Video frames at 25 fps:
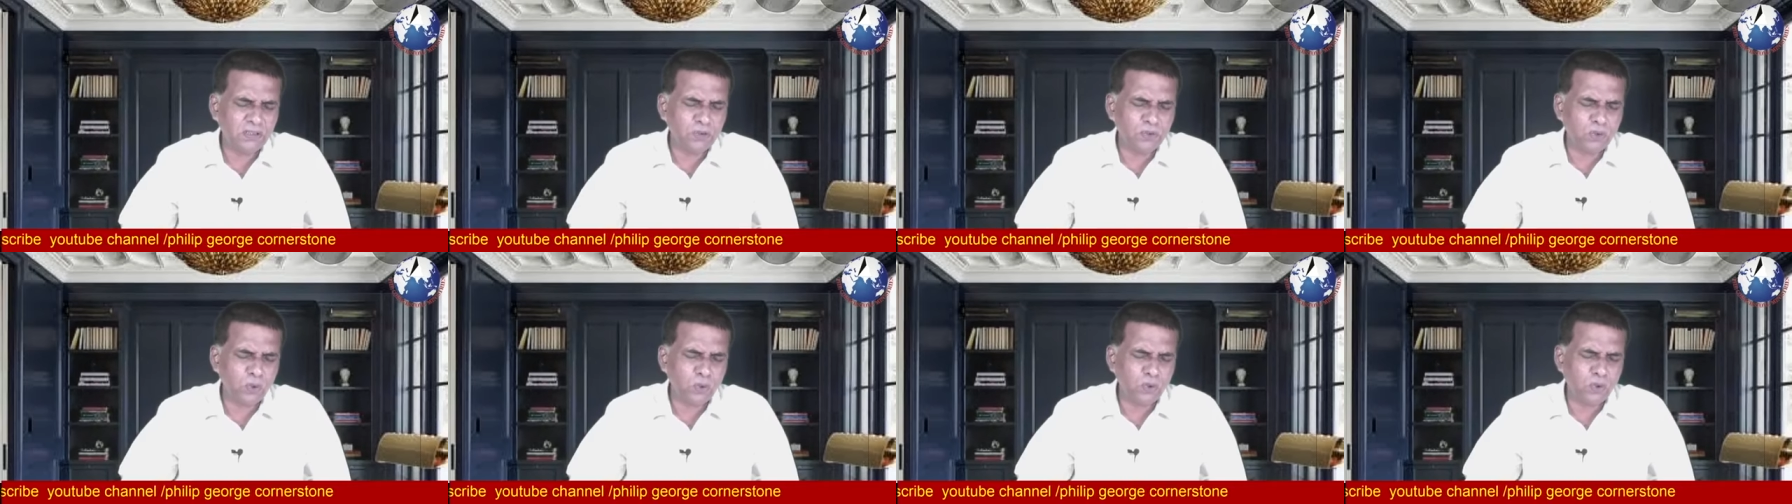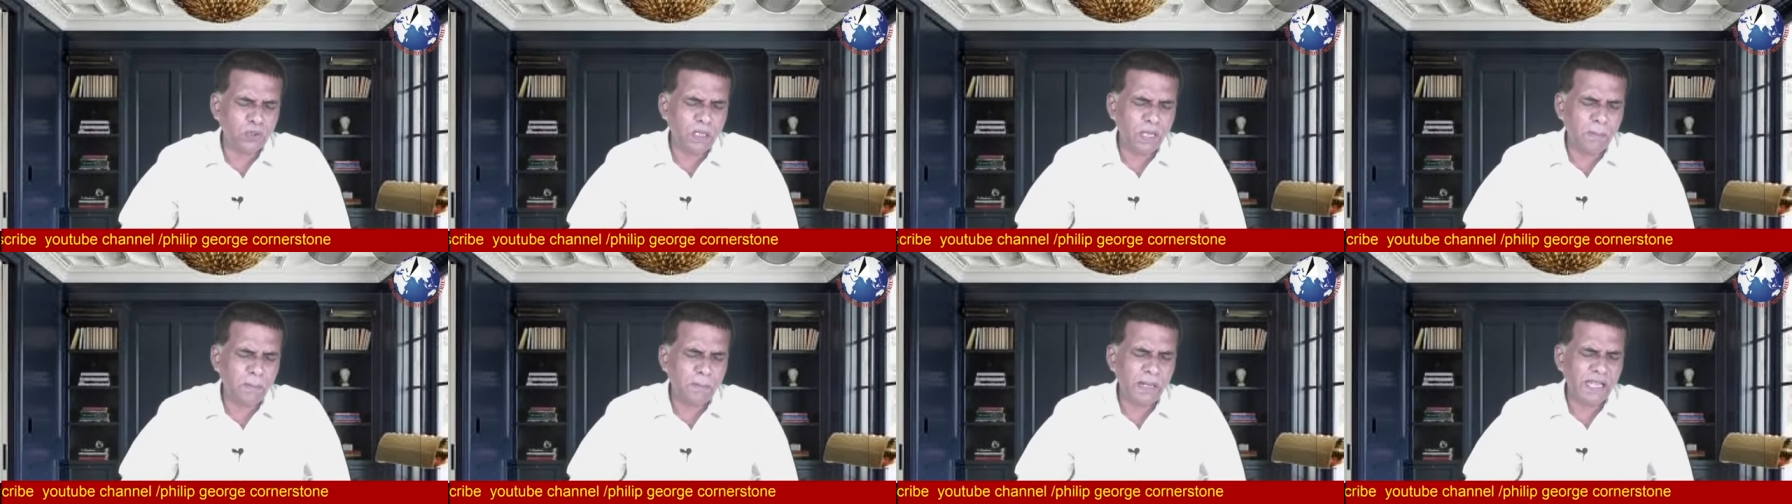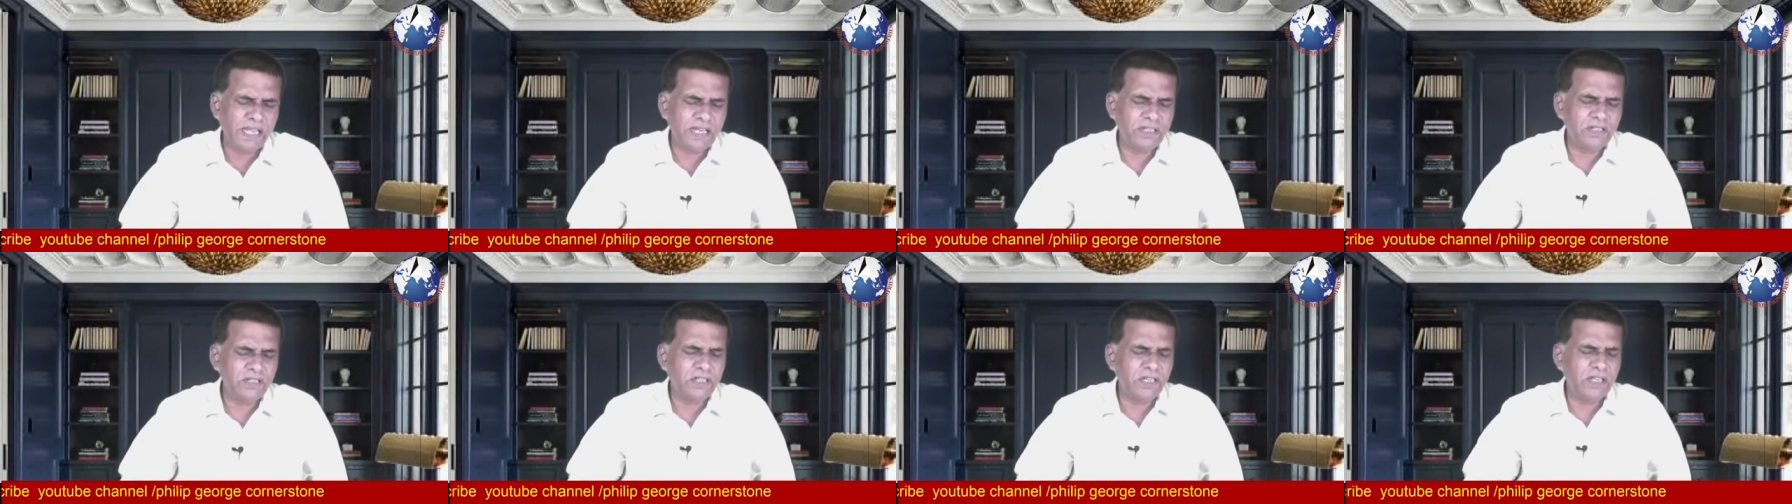through the
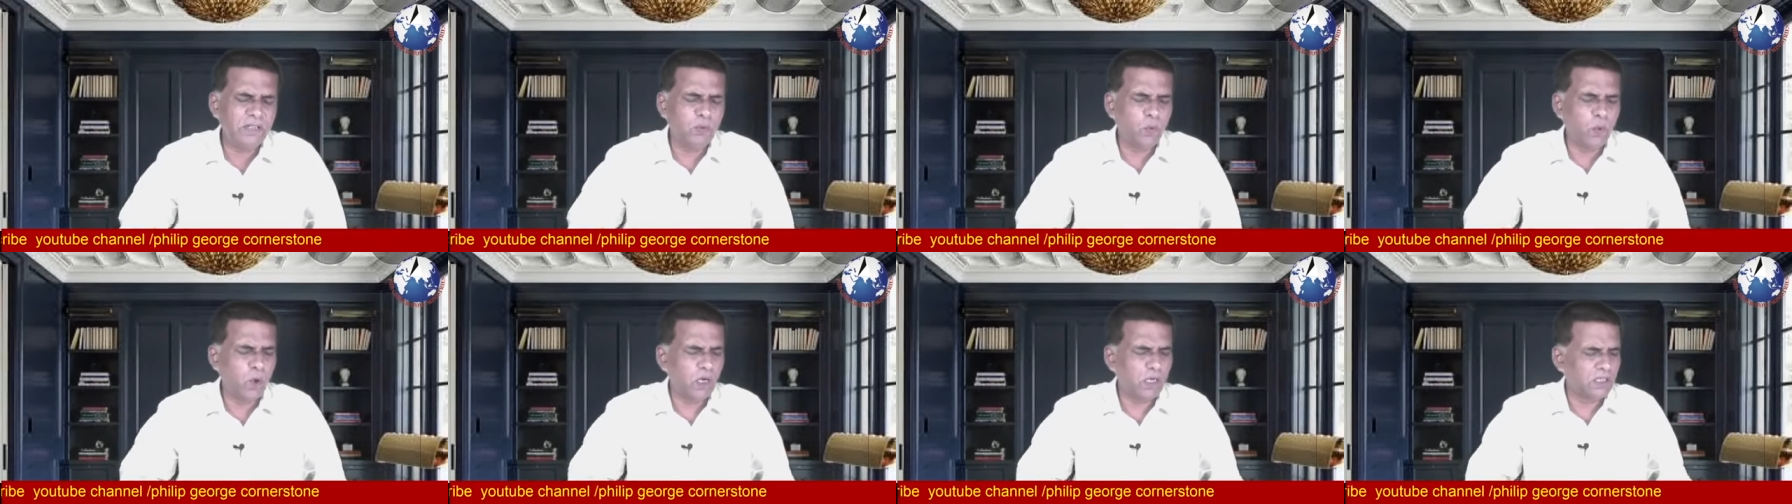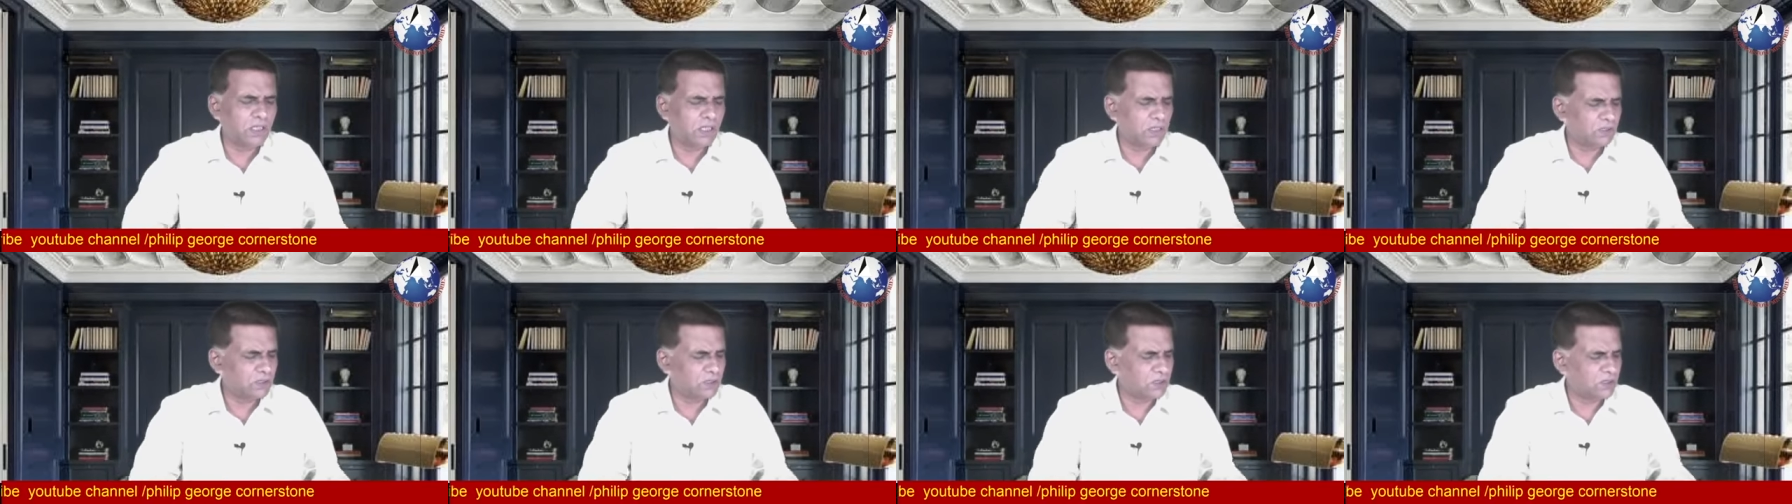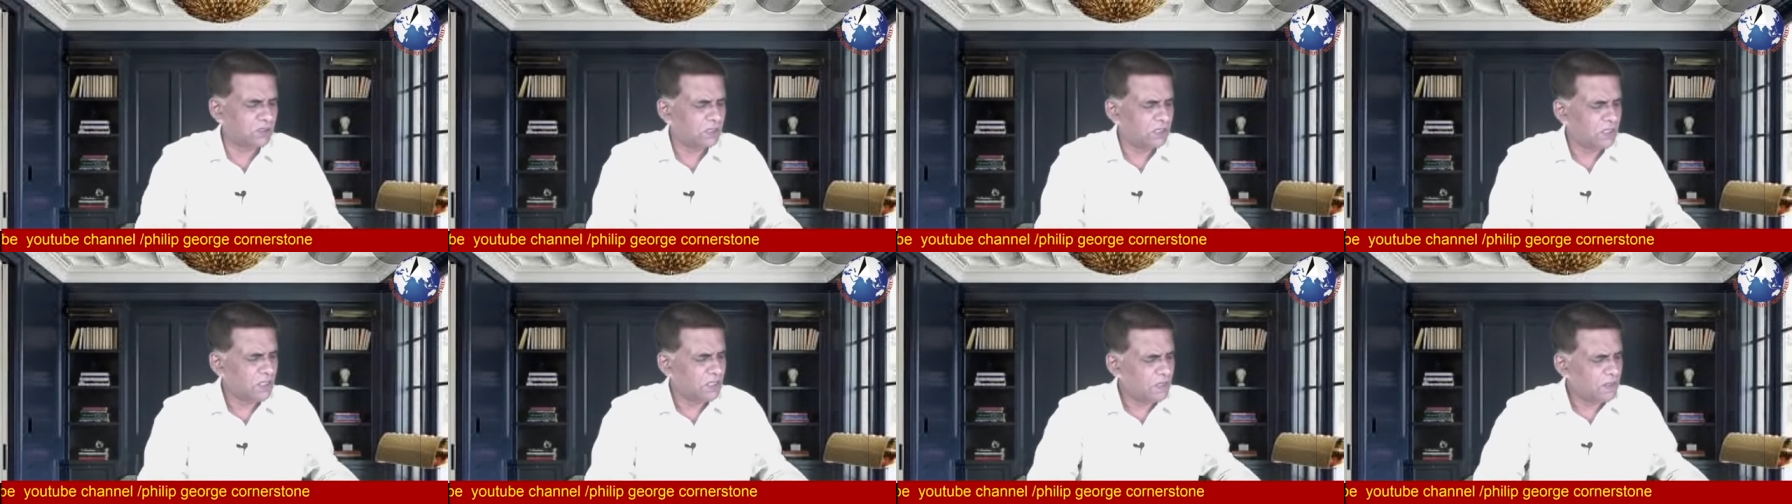mighty
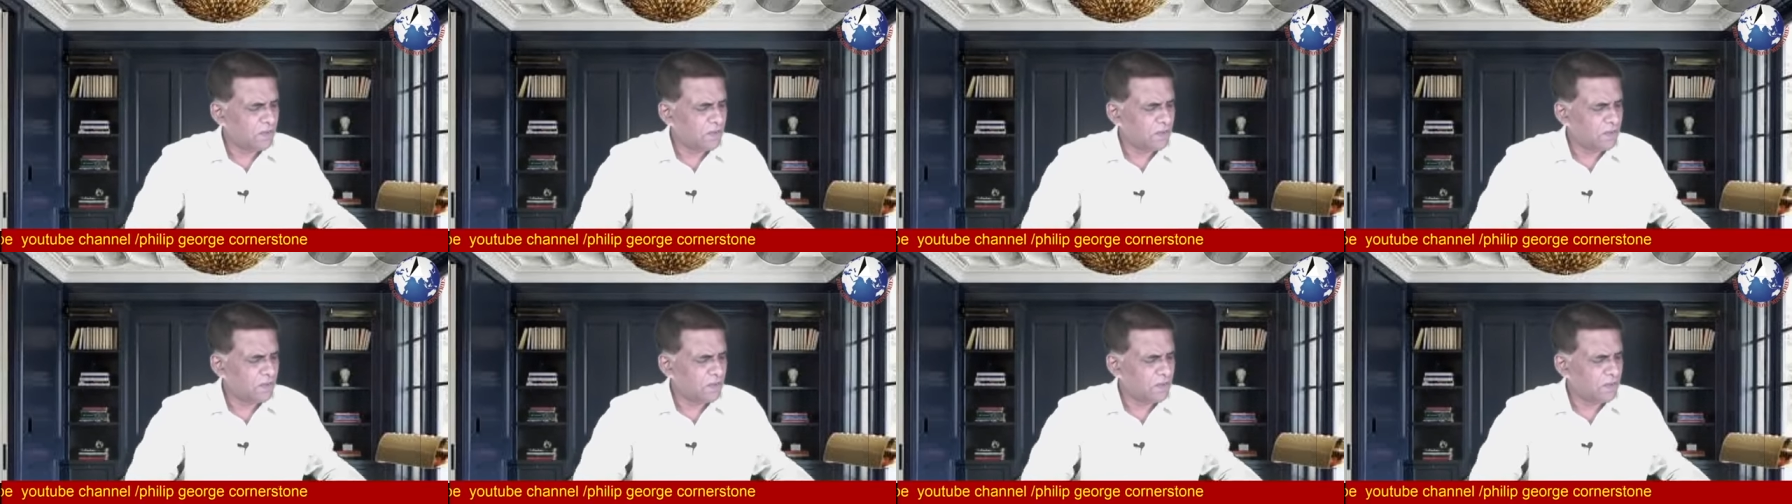waters.